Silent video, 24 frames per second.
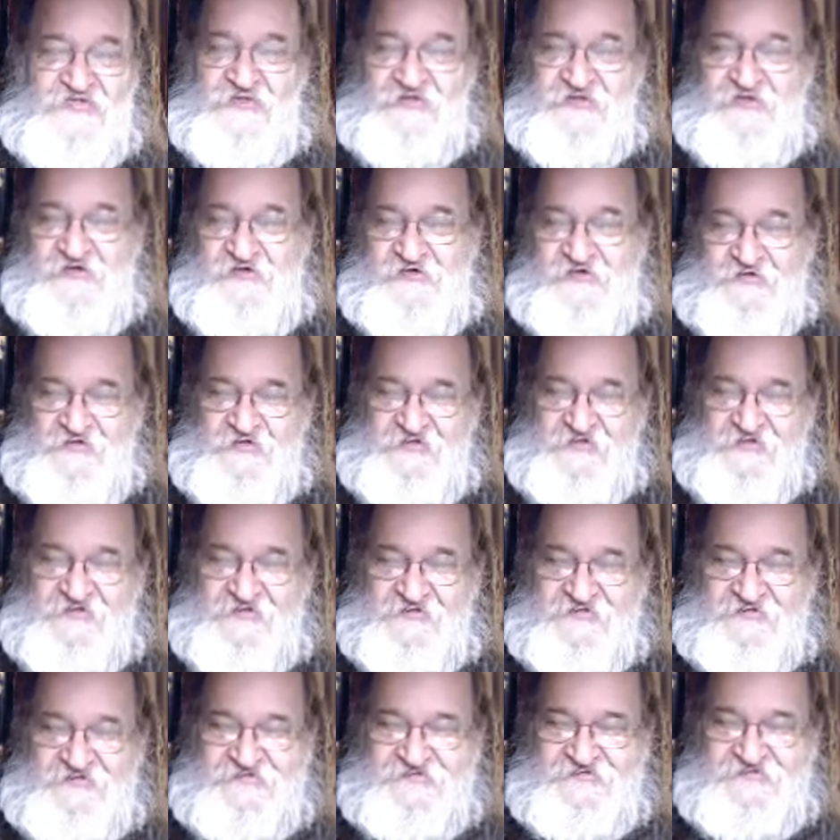too.
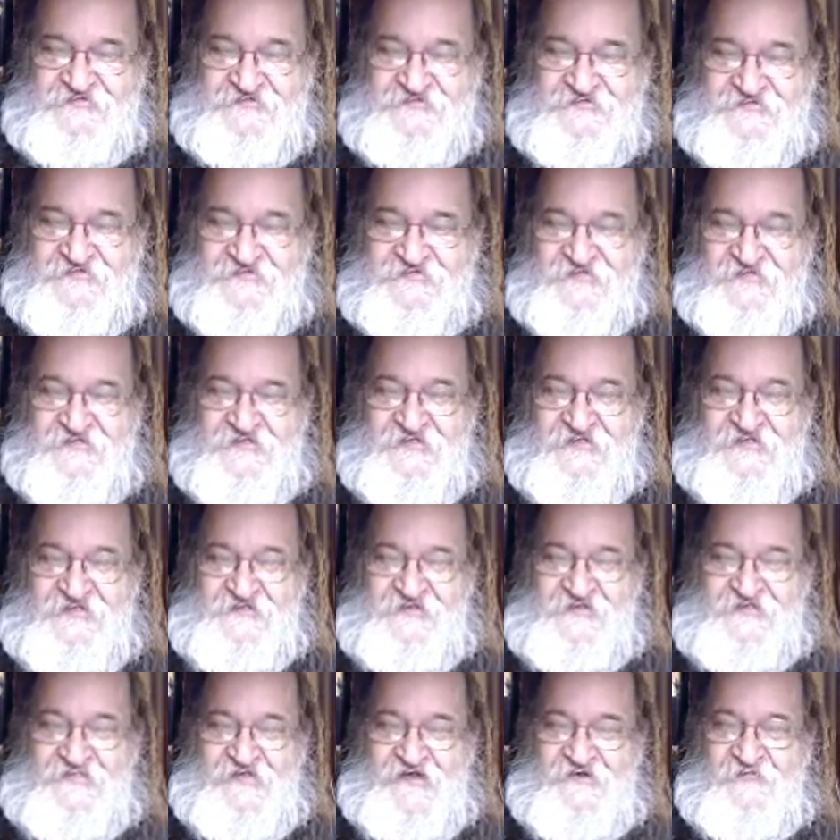
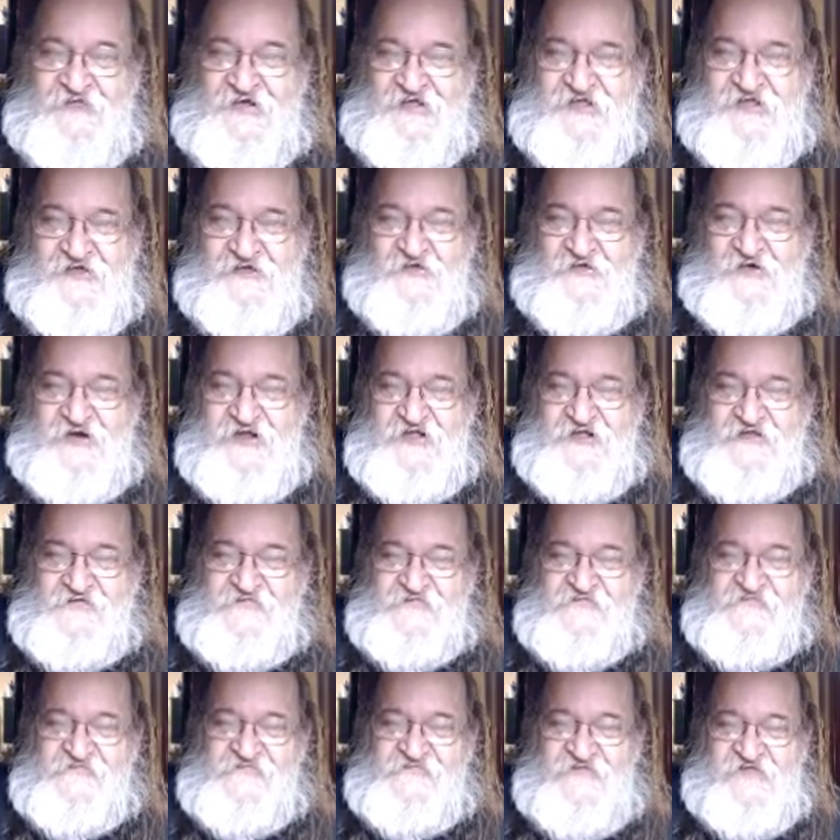That way Corey
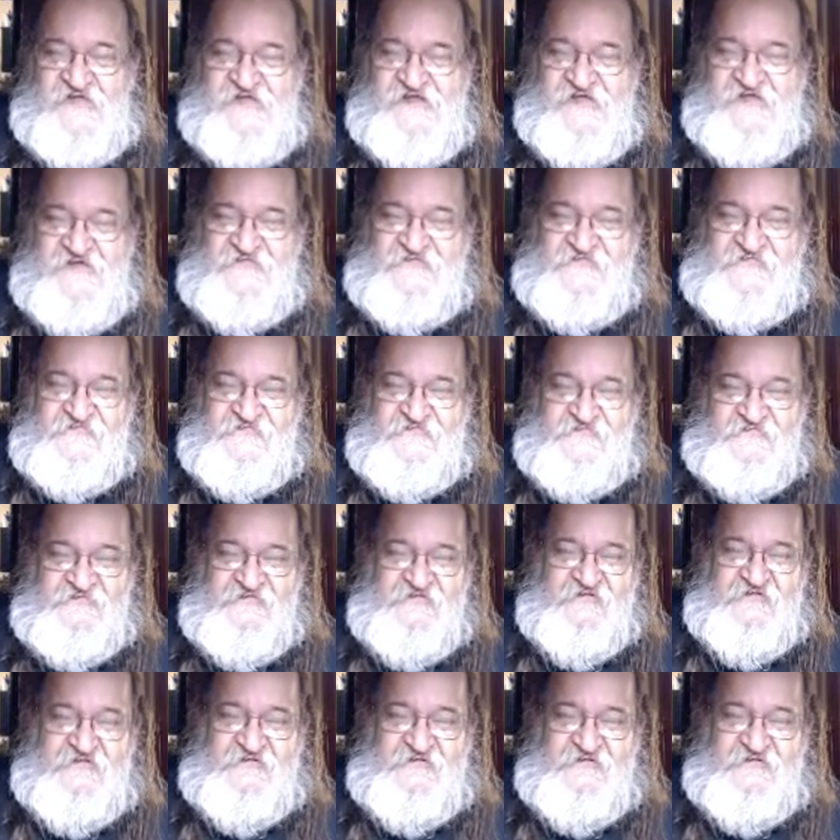could see us